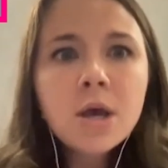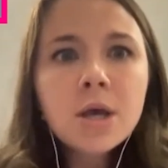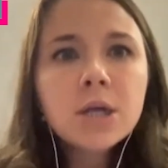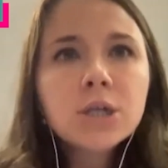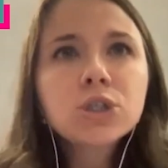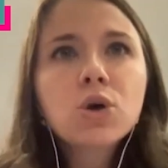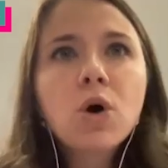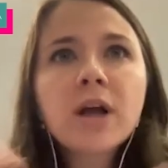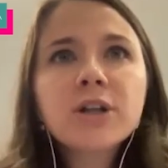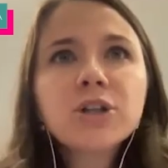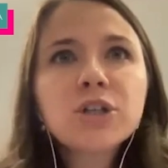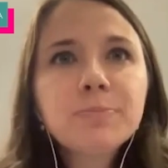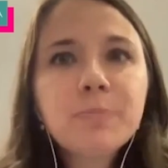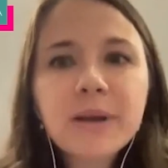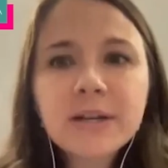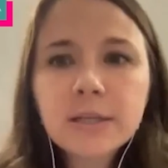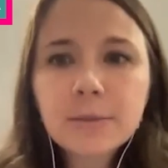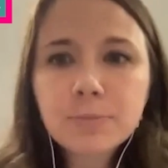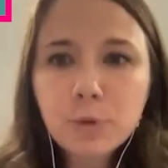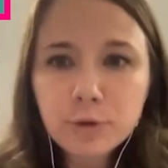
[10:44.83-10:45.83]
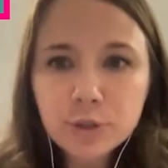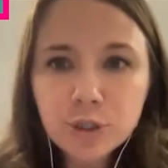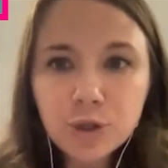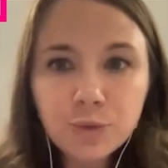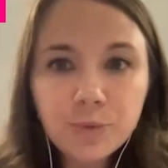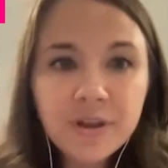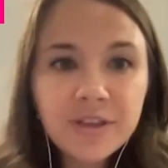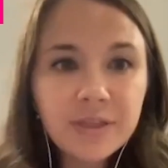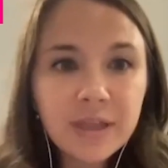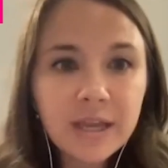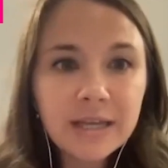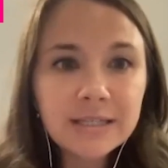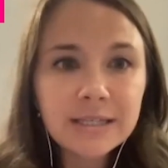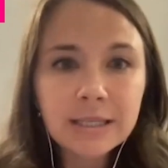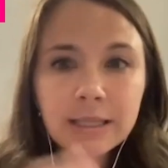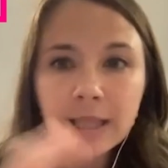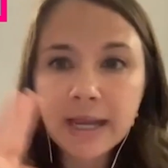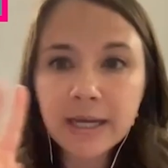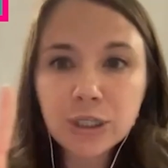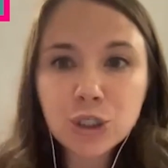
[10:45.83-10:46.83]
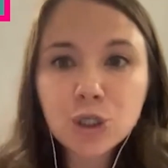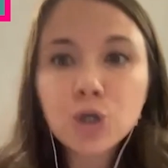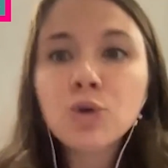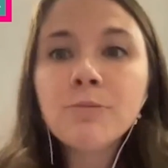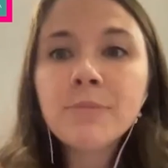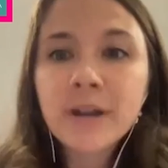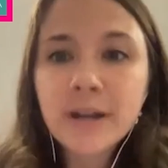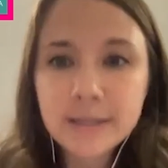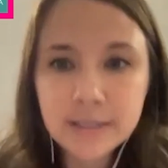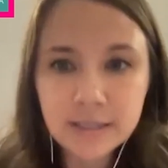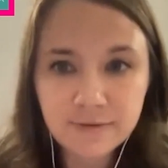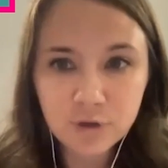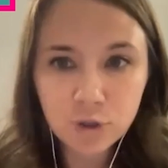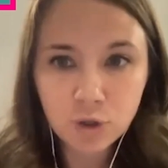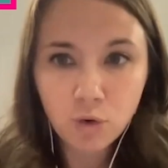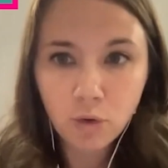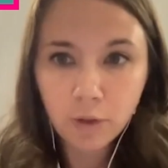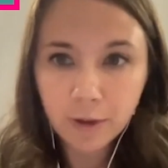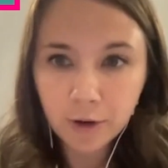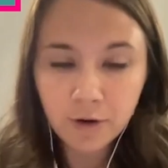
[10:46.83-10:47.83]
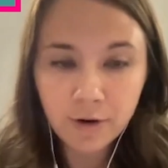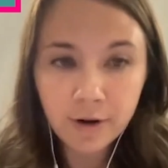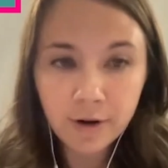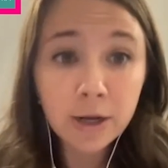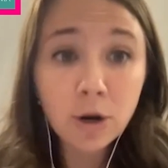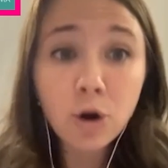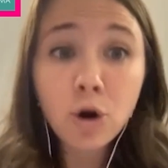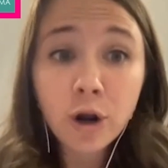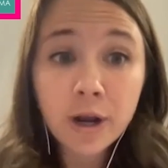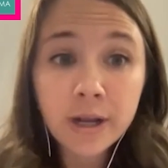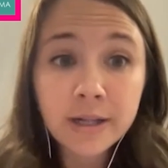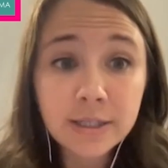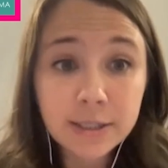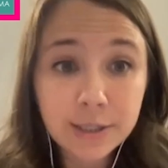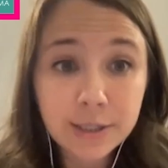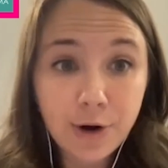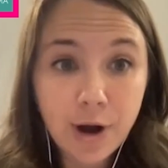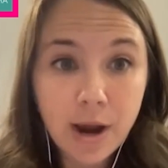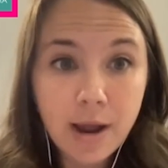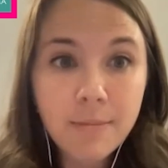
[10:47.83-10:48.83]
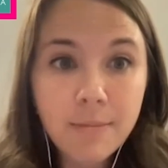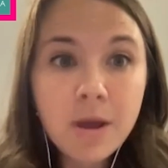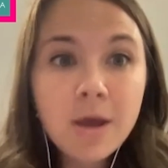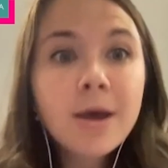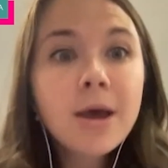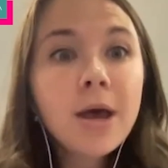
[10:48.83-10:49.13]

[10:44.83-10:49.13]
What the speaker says: So I just picked up those 3 things in like 2 minutes of scrolling her Instagram.